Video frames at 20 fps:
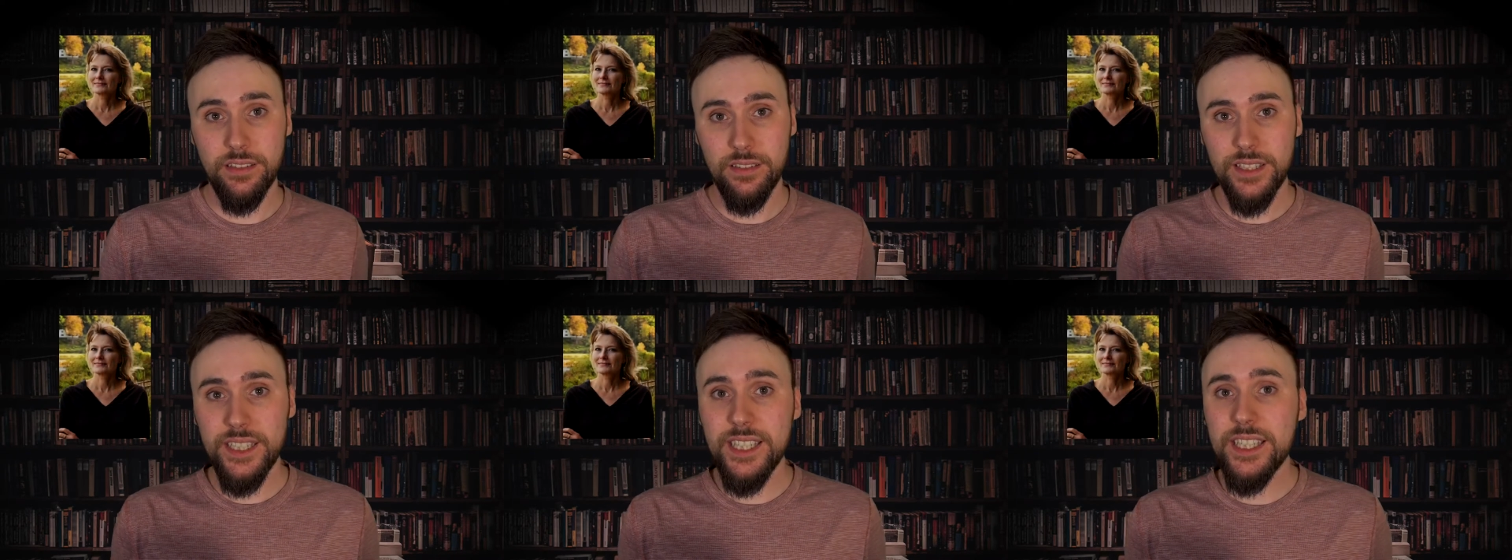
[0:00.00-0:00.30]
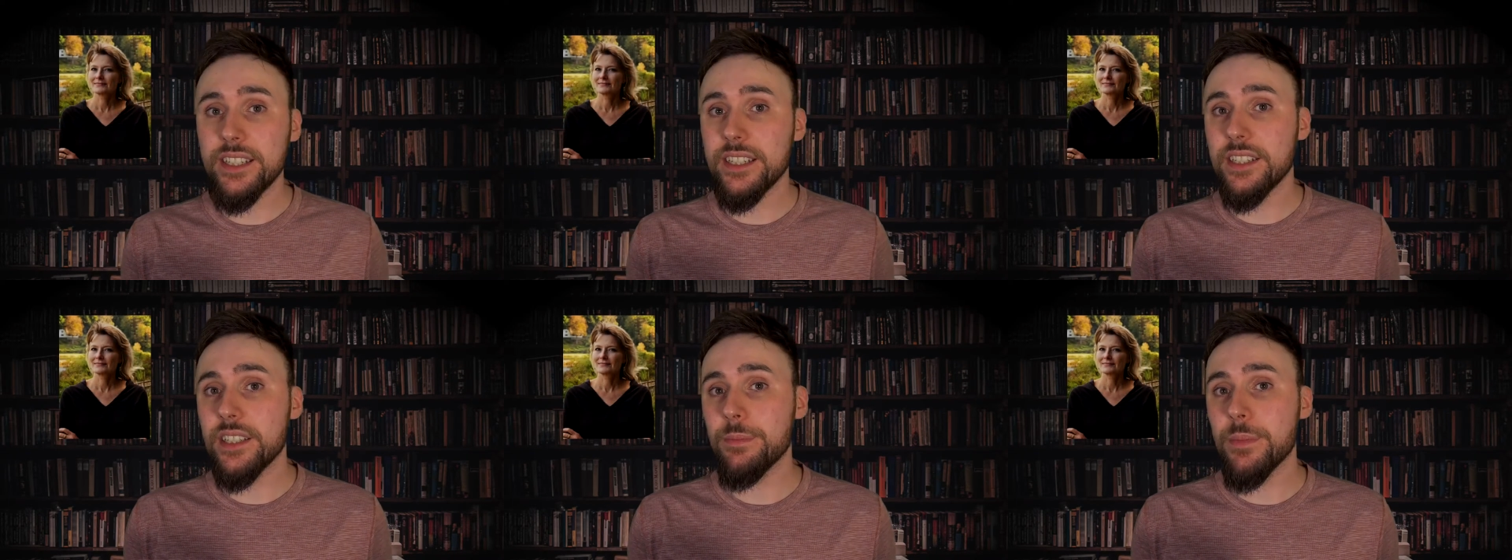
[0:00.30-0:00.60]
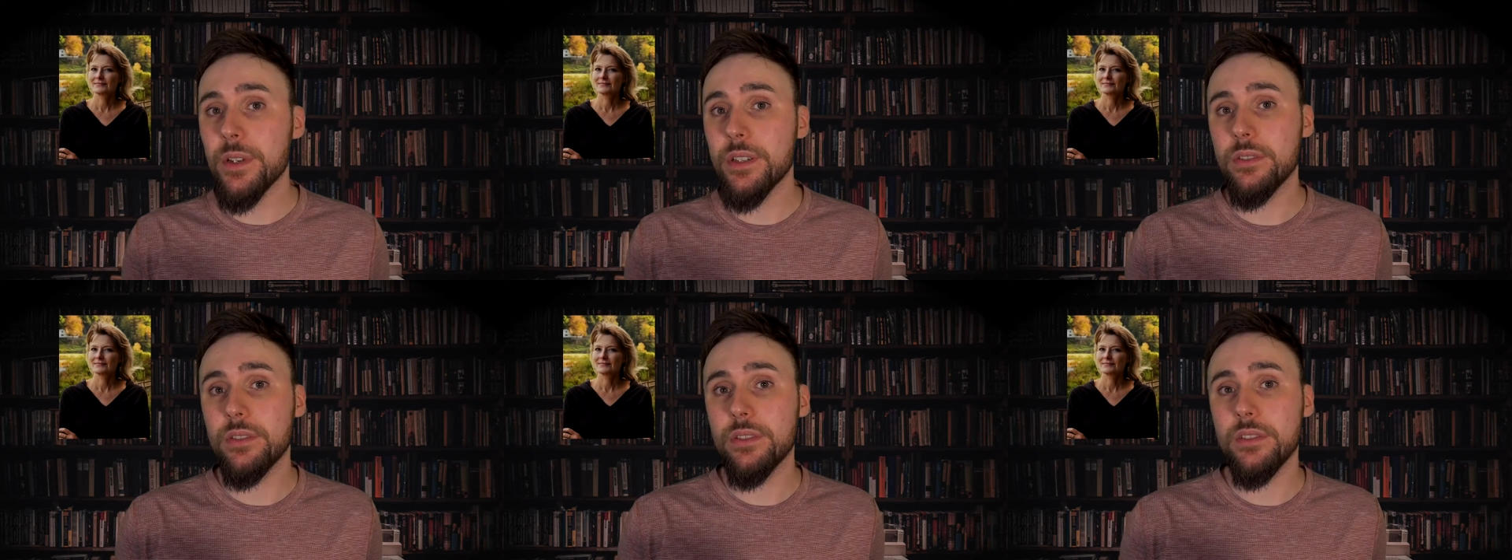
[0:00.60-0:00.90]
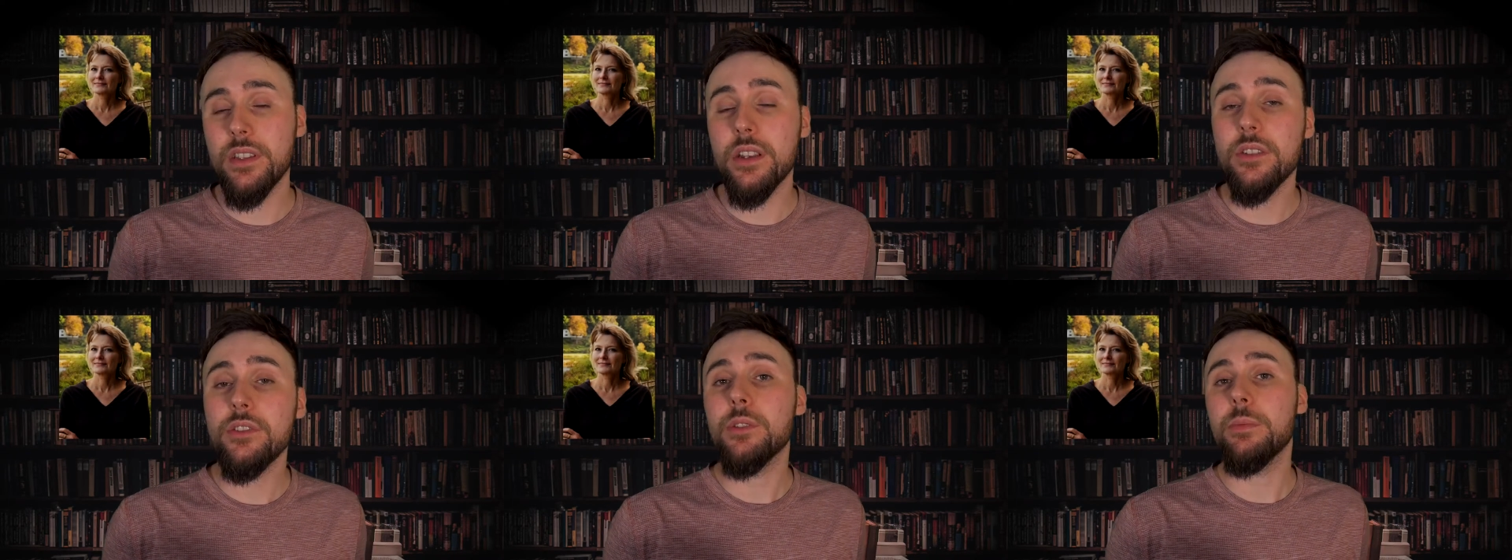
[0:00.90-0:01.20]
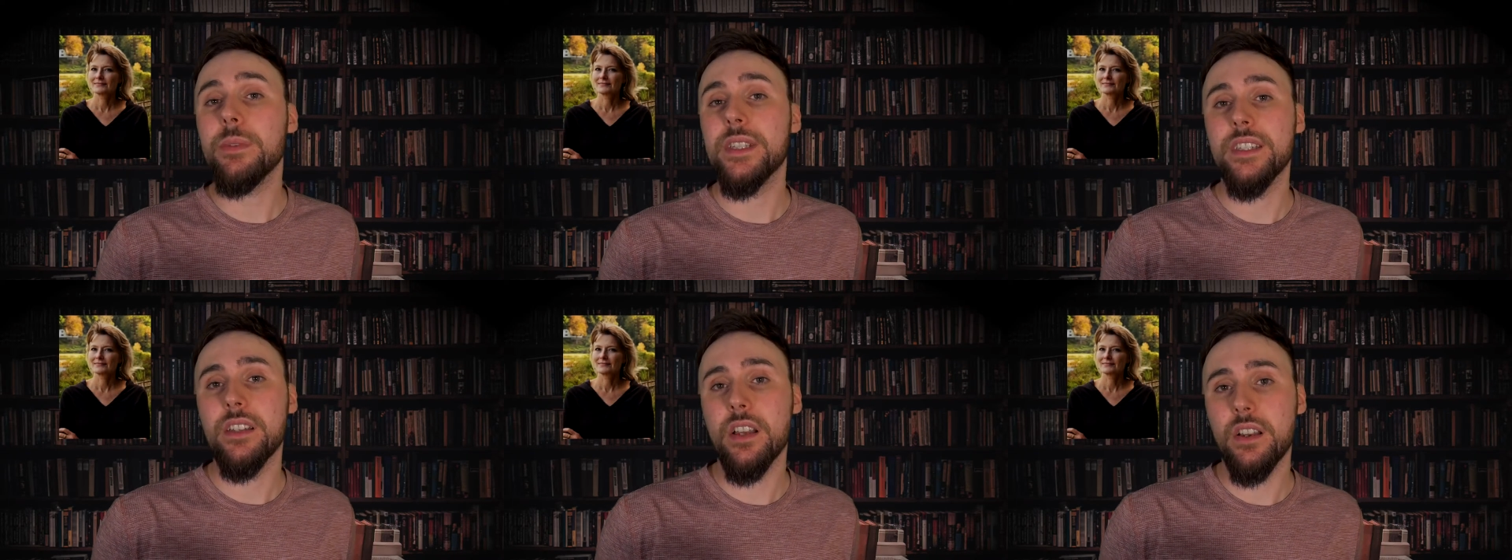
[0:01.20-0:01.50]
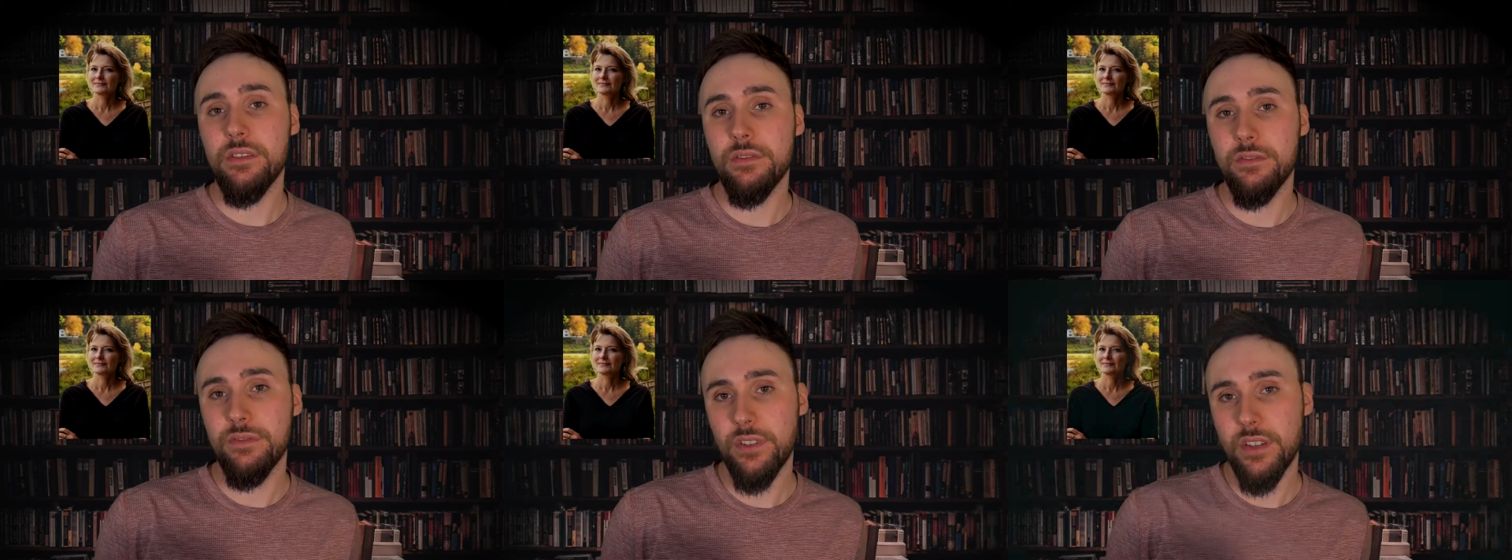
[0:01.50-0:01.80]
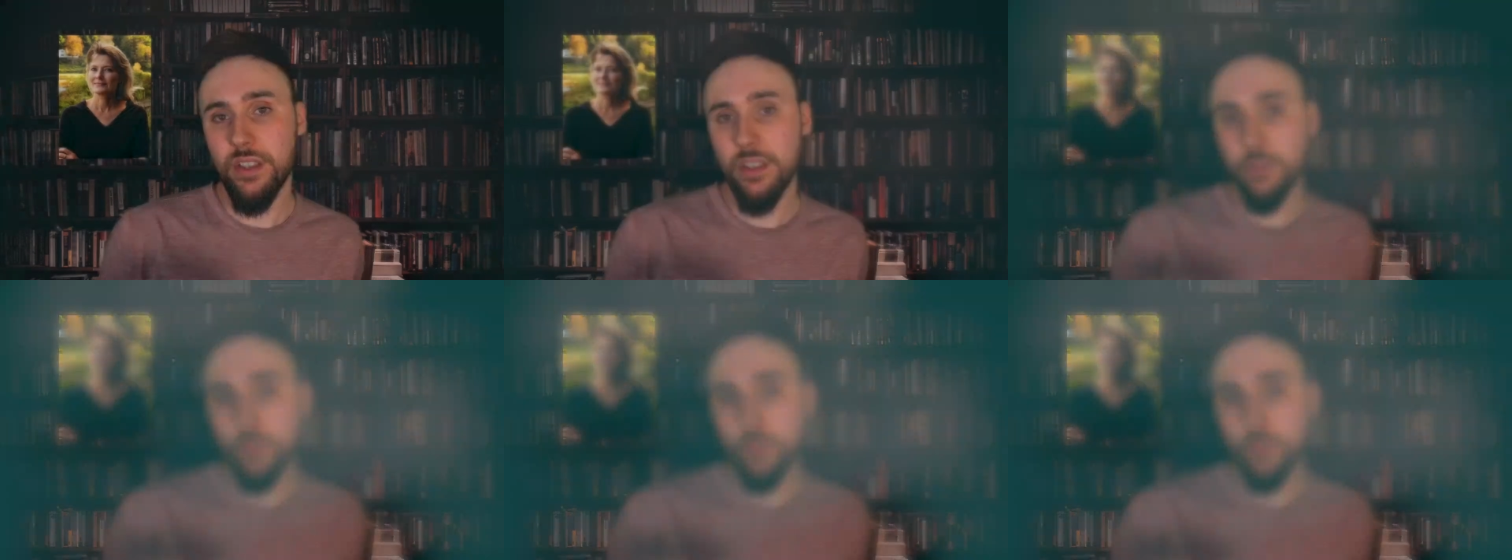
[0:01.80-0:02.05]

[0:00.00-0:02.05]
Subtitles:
Egan is most notably known for her